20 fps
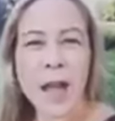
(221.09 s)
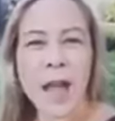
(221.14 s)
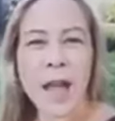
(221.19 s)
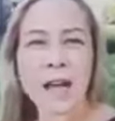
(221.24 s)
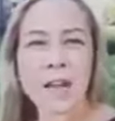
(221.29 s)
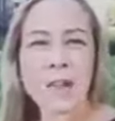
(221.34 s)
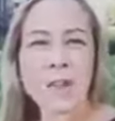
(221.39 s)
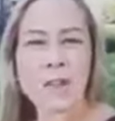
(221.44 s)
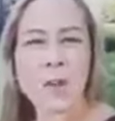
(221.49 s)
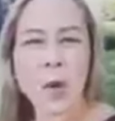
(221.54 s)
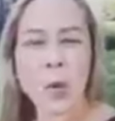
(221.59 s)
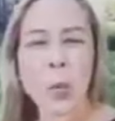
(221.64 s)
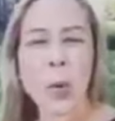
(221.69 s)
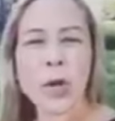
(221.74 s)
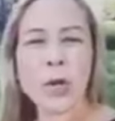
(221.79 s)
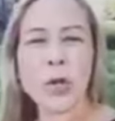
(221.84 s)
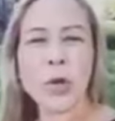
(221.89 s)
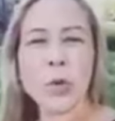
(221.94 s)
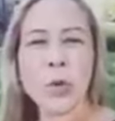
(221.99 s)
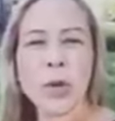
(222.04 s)
And so
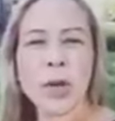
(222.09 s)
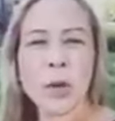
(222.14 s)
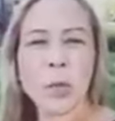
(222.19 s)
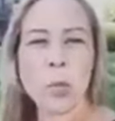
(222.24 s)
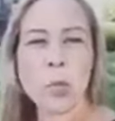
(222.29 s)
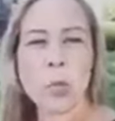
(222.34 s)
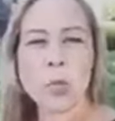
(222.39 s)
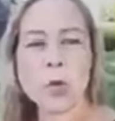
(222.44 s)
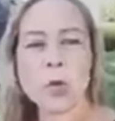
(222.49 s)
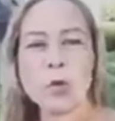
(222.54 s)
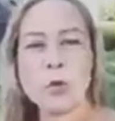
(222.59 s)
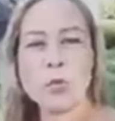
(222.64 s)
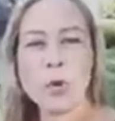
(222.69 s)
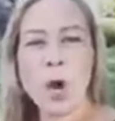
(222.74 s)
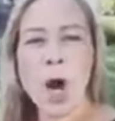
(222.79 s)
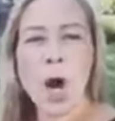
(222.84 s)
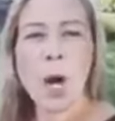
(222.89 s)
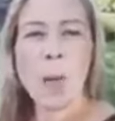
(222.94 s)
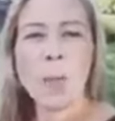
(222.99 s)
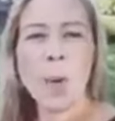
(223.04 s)
when you can
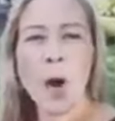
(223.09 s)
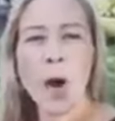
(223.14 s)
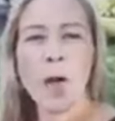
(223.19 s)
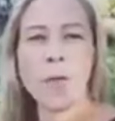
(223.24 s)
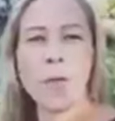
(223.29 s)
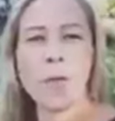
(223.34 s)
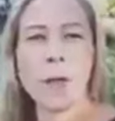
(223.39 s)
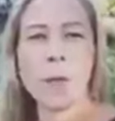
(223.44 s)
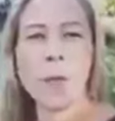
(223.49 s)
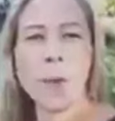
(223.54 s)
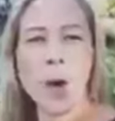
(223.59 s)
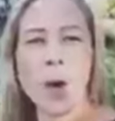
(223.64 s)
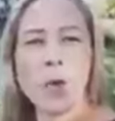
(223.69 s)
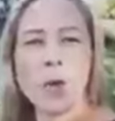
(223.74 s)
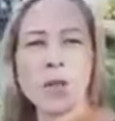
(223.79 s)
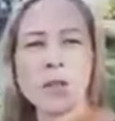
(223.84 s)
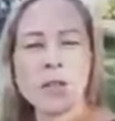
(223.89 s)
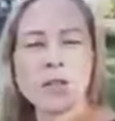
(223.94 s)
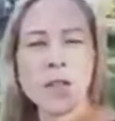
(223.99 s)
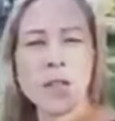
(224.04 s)
draw upon the
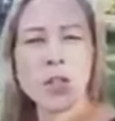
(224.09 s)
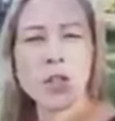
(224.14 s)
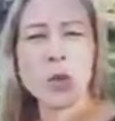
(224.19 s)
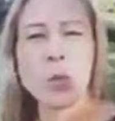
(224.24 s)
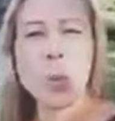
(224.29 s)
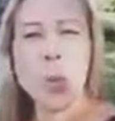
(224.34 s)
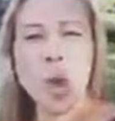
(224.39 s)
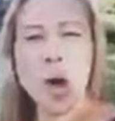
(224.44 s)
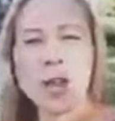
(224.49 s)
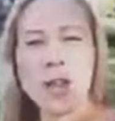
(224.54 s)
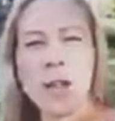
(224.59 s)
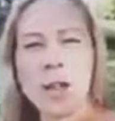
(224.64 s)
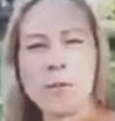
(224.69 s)
components that you want